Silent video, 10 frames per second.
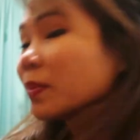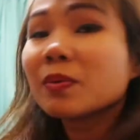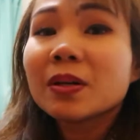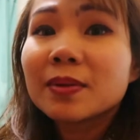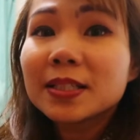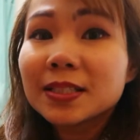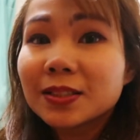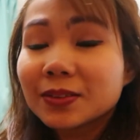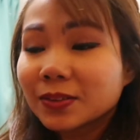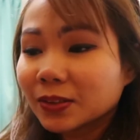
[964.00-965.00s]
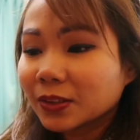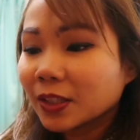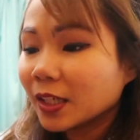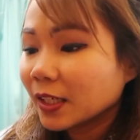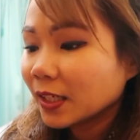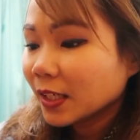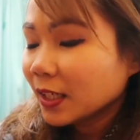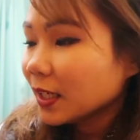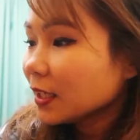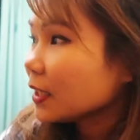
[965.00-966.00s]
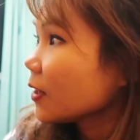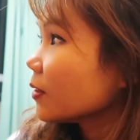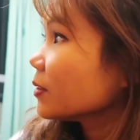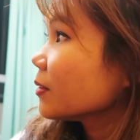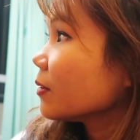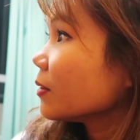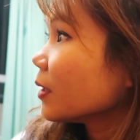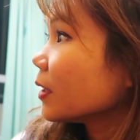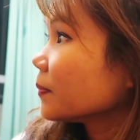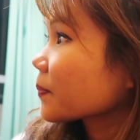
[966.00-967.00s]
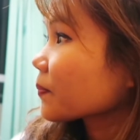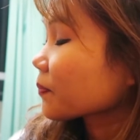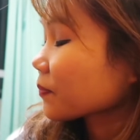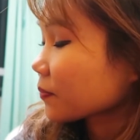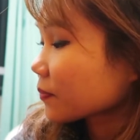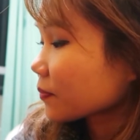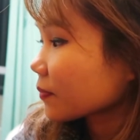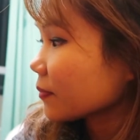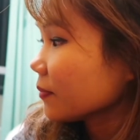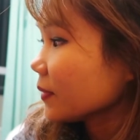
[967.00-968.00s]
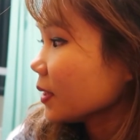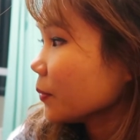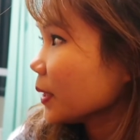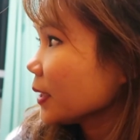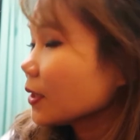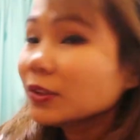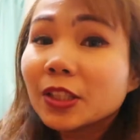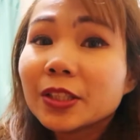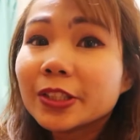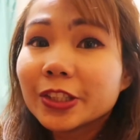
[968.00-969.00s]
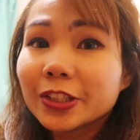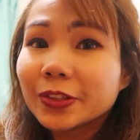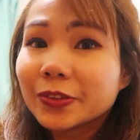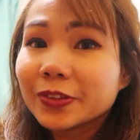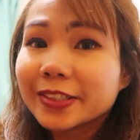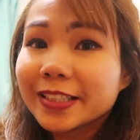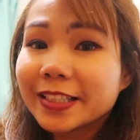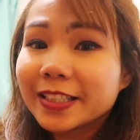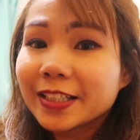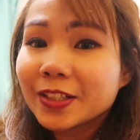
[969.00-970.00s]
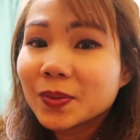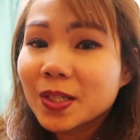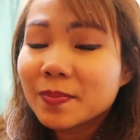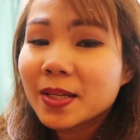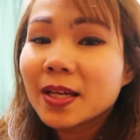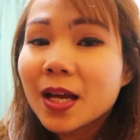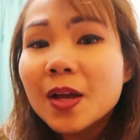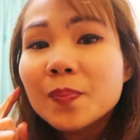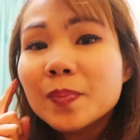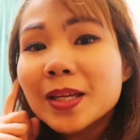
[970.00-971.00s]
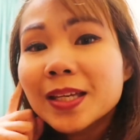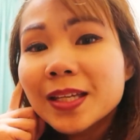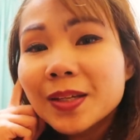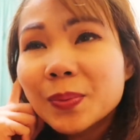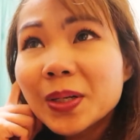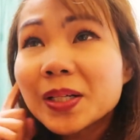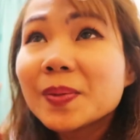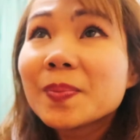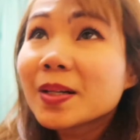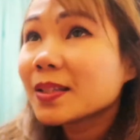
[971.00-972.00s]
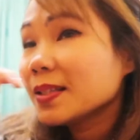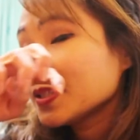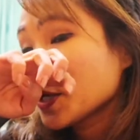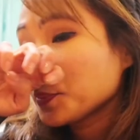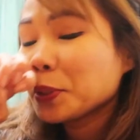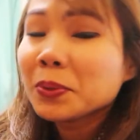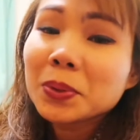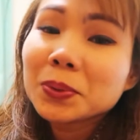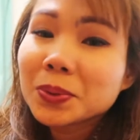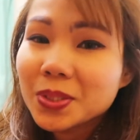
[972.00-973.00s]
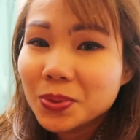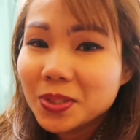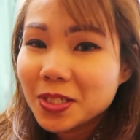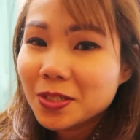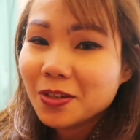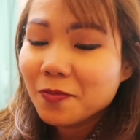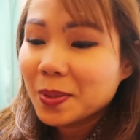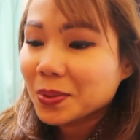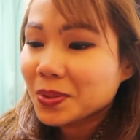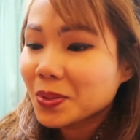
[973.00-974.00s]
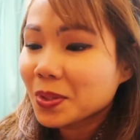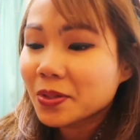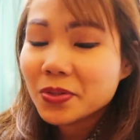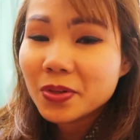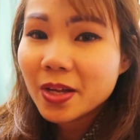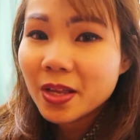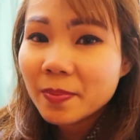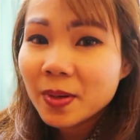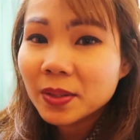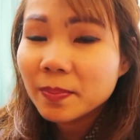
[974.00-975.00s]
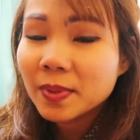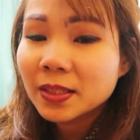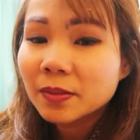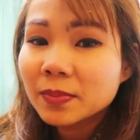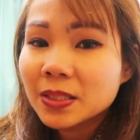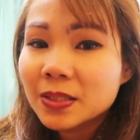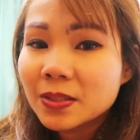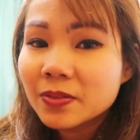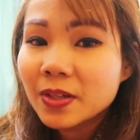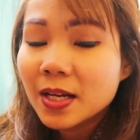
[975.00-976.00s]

mawawali siguro ako. And then I also... Um, went out the whole day. Nag-ano kami. May welcome party sa amin yung Kyoto Association of Pinoy Scholars. So, I met a bunch of